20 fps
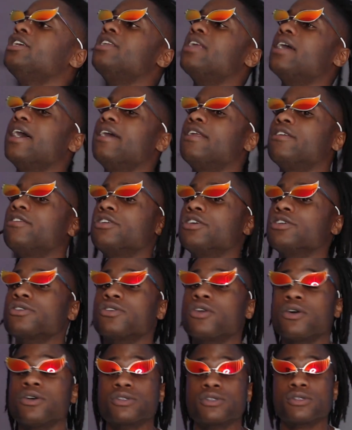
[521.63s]
to edit this. And
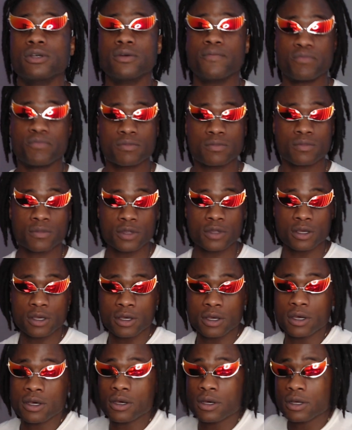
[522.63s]
also,
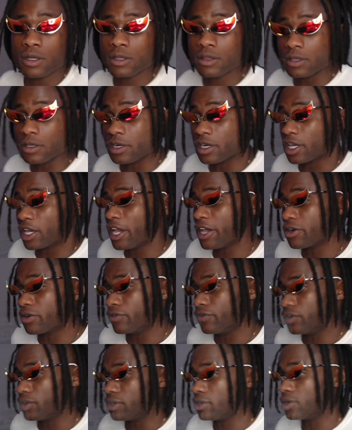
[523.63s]
the Negator
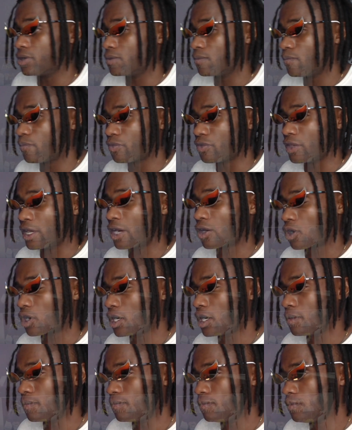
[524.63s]
video, that'll
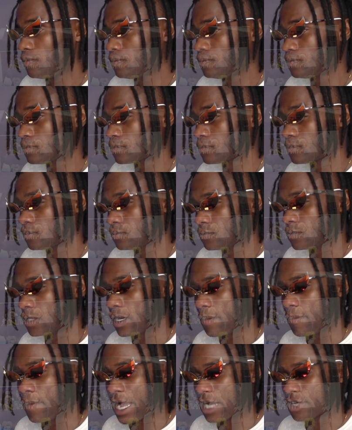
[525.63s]
come.
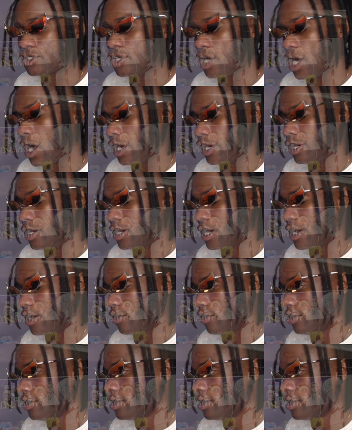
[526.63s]
I'm actually on it now.